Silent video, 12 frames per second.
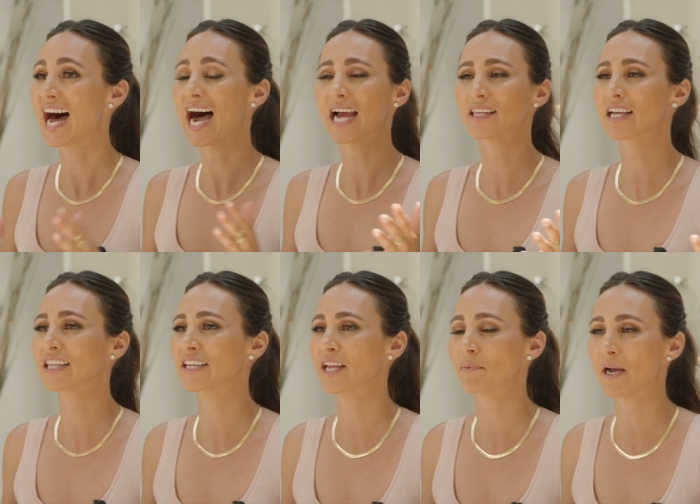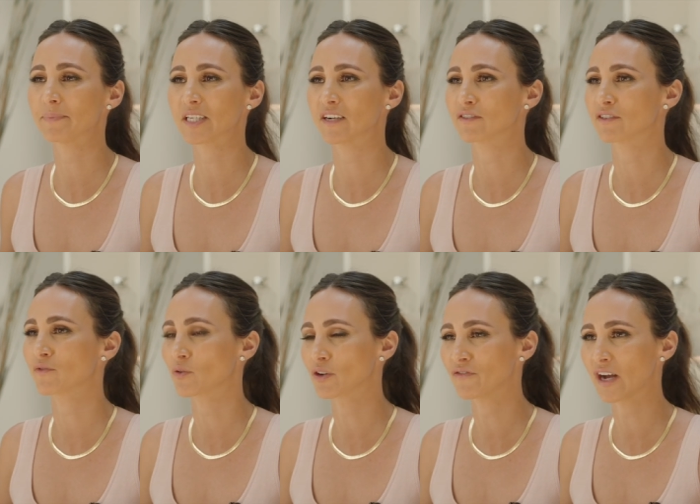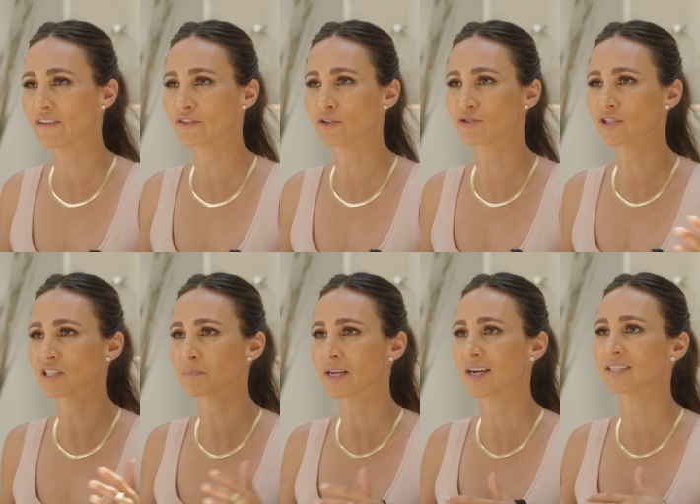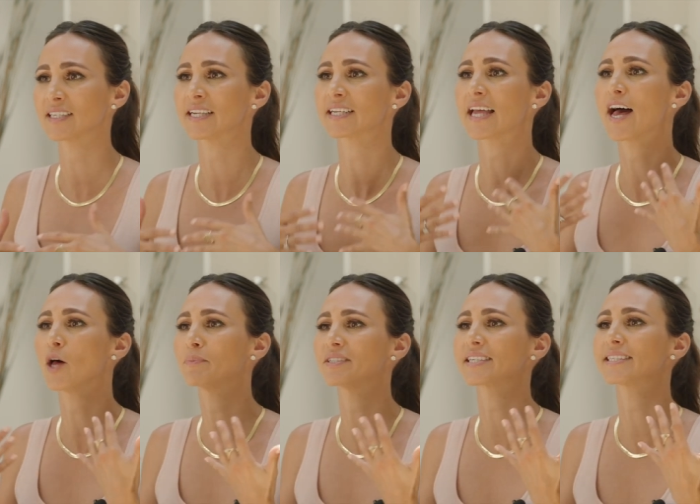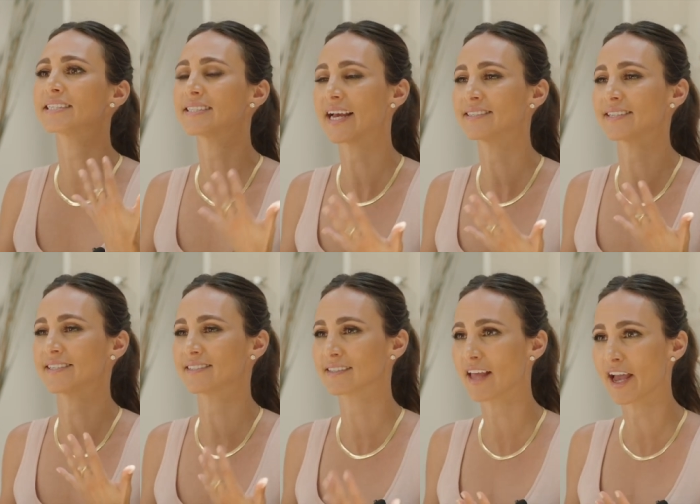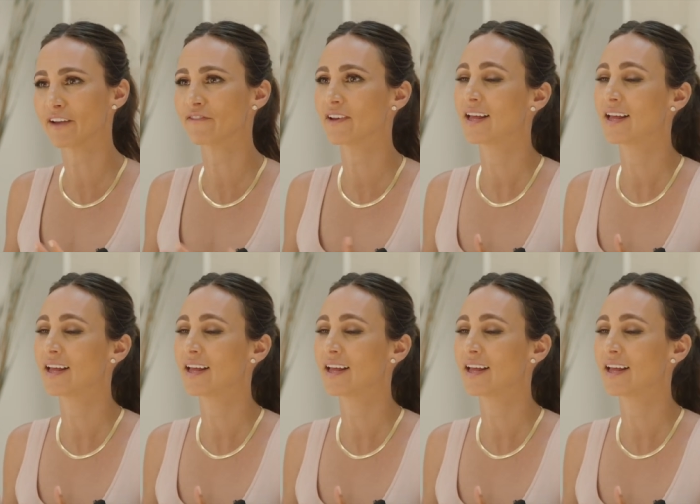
I like cleaning pipes every 4 to 5 uses because it helps extend its life.